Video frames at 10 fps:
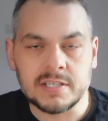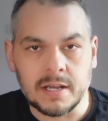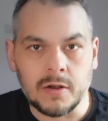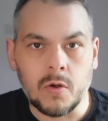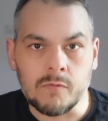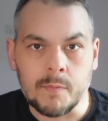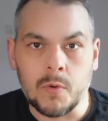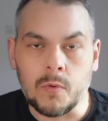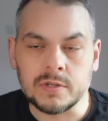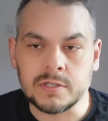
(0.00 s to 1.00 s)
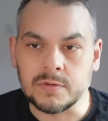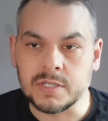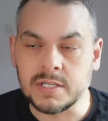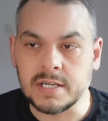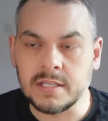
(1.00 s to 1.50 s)
a lot of reports
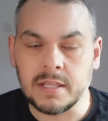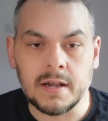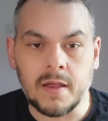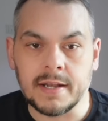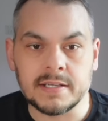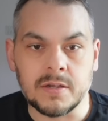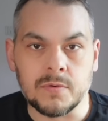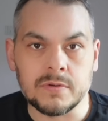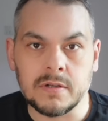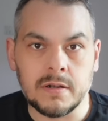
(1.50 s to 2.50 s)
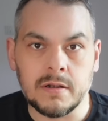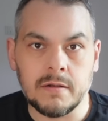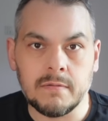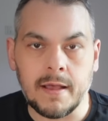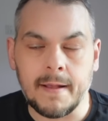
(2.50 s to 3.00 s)
suggesting that United is still
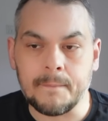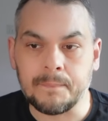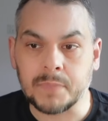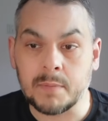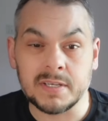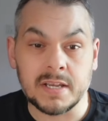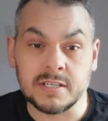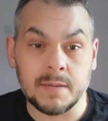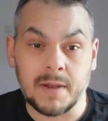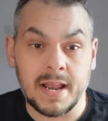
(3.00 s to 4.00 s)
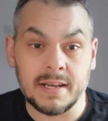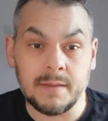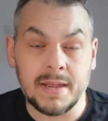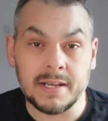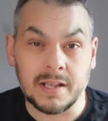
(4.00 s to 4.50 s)
potentially planning a
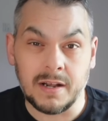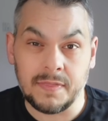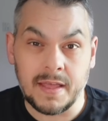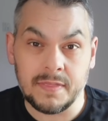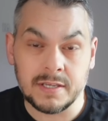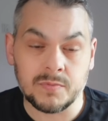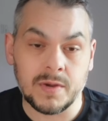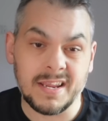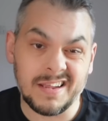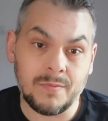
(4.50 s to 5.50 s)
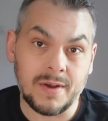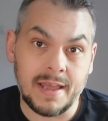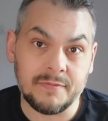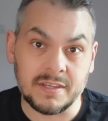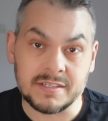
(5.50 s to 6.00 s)
medical in that this week. We'll
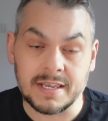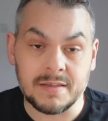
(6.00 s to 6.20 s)
have to see.